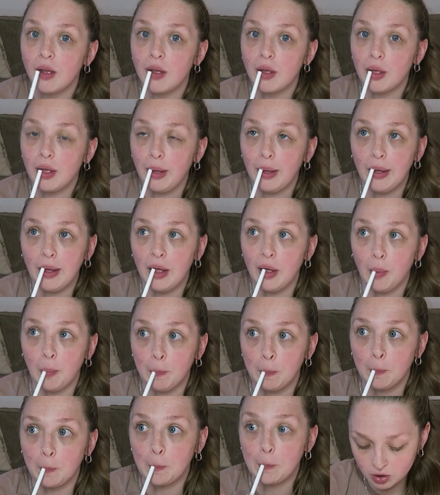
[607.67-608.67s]

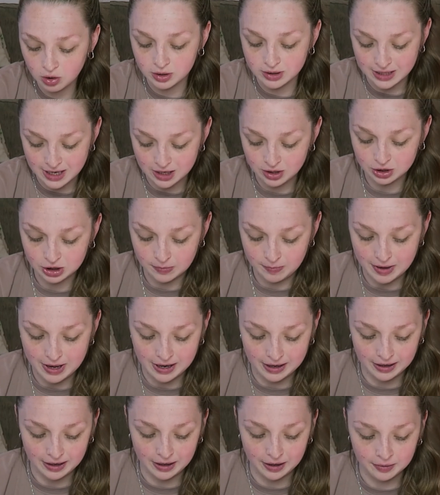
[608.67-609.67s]
Because I used to
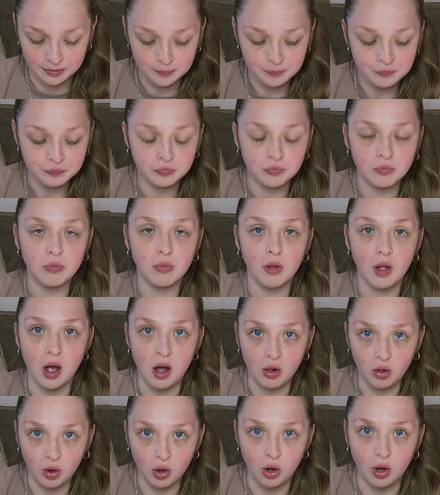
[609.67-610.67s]
party
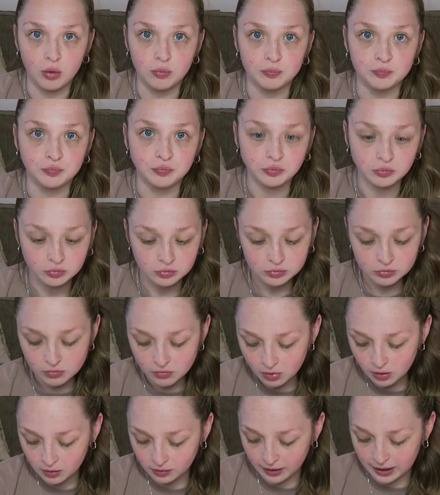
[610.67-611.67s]
a lot.
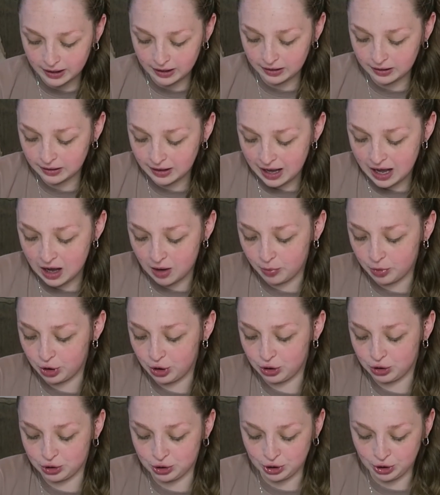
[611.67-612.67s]
Like,
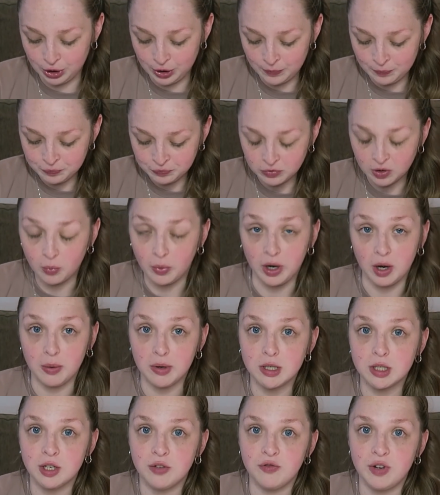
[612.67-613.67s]
when I
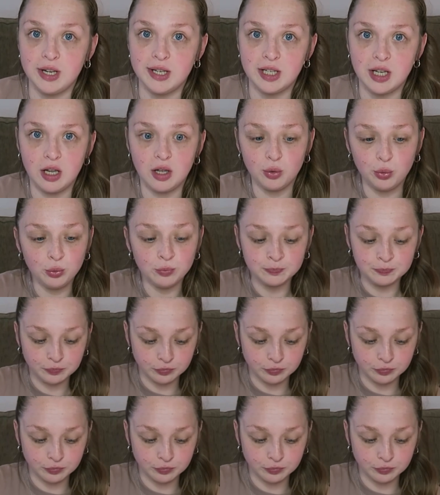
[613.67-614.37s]
worked in retail,